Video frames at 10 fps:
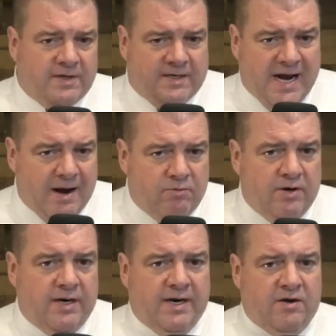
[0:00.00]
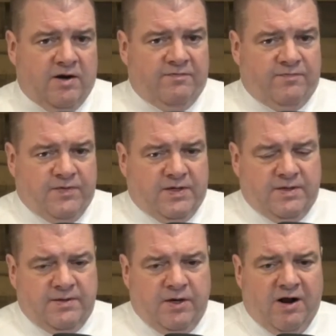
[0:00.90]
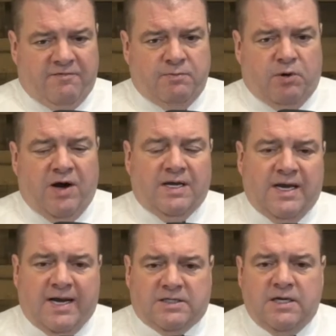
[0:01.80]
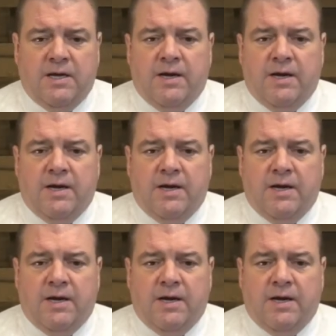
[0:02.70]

camera and off the podcast.